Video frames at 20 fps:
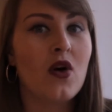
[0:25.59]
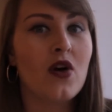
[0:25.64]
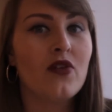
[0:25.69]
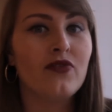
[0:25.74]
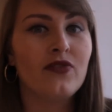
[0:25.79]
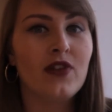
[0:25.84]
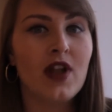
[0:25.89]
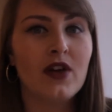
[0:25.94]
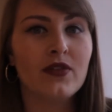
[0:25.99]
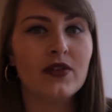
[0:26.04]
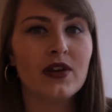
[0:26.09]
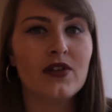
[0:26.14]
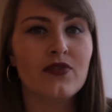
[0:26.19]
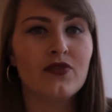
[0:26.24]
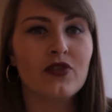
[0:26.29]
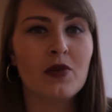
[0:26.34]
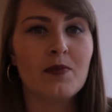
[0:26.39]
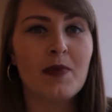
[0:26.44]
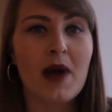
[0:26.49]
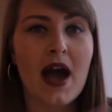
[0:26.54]
a flurry
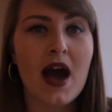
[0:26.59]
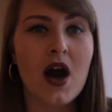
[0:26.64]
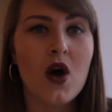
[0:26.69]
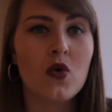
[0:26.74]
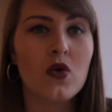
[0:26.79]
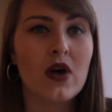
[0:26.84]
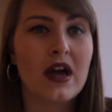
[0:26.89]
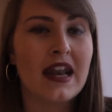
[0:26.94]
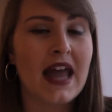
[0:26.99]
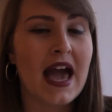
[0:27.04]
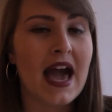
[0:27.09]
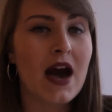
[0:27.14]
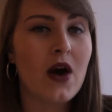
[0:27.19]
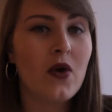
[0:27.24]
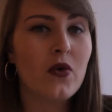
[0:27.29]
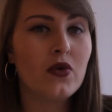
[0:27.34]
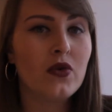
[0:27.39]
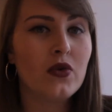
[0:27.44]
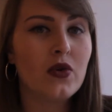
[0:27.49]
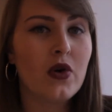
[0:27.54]
for about an
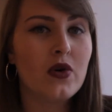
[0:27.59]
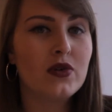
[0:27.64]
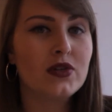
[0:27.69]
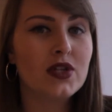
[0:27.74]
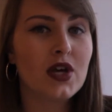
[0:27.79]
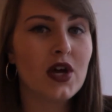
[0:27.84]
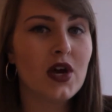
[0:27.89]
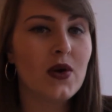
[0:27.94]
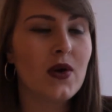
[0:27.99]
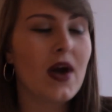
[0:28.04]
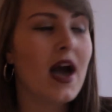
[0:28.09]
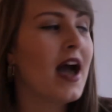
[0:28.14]
hour or so,